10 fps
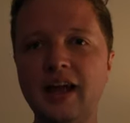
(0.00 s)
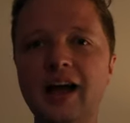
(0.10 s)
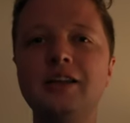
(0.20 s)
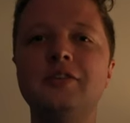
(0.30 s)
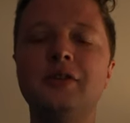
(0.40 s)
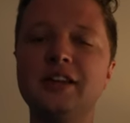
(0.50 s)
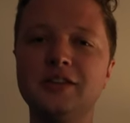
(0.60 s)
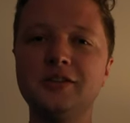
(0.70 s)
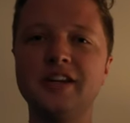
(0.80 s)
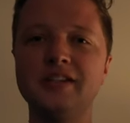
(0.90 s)
I do like to
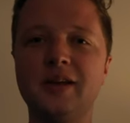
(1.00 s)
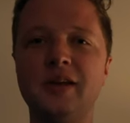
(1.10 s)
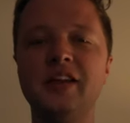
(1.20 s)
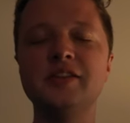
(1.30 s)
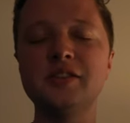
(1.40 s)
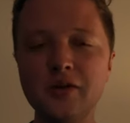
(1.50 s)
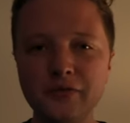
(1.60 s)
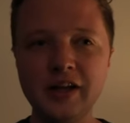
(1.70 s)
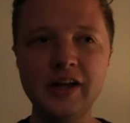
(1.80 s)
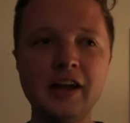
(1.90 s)
dress up. I think it's so
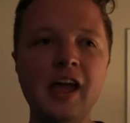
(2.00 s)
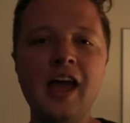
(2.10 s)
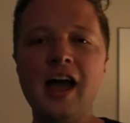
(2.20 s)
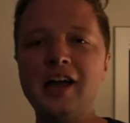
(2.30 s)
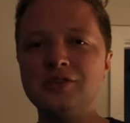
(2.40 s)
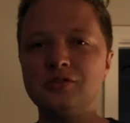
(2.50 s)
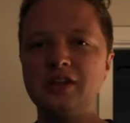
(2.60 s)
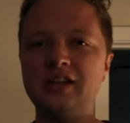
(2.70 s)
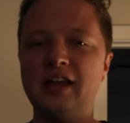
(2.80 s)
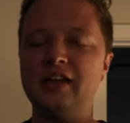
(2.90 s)
fun. I
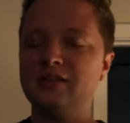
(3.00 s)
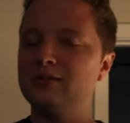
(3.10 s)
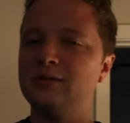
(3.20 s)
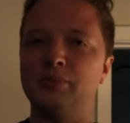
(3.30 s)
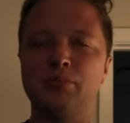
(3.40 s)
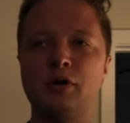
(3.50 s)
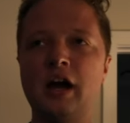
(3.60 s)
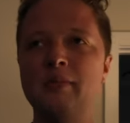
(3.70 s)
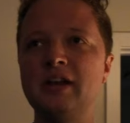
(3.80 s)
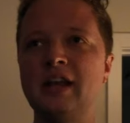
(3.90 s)
treat like the
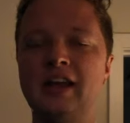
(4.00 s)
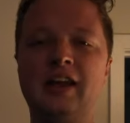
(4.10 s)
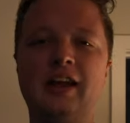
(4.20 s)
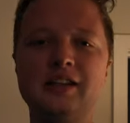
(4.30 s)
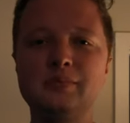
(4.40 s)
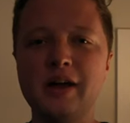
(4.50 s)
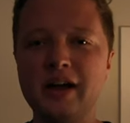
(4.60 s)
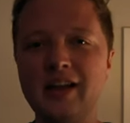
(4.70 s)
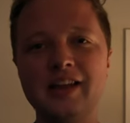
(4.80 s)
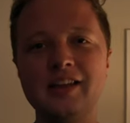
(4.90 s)
promenade as
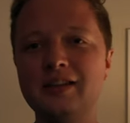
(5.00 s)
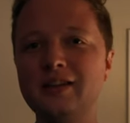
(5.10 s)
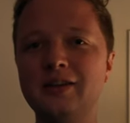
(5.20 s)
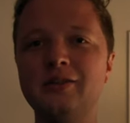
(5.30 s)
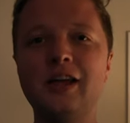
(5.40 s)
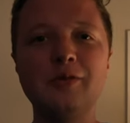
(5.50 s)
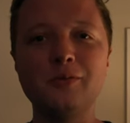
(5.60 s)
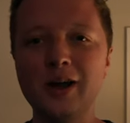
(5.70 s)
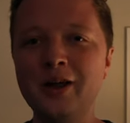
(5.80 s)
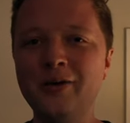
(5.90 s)
my little like
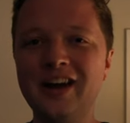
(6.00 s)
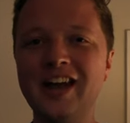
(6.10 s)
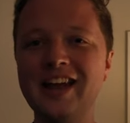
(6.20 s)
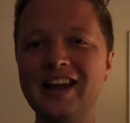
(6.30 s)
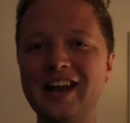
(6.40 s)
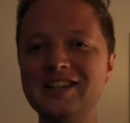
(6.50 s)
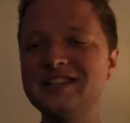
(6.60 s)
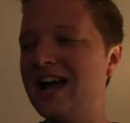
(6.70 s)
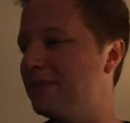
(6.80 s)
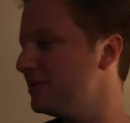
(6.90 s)
runway and I
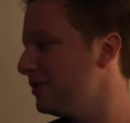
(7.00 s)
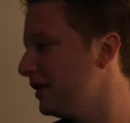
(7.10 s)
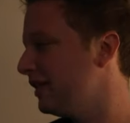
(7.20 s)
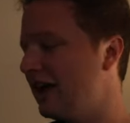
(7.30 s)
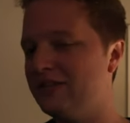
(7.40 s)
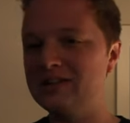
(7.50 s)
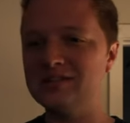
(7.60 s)
just absolutely love it.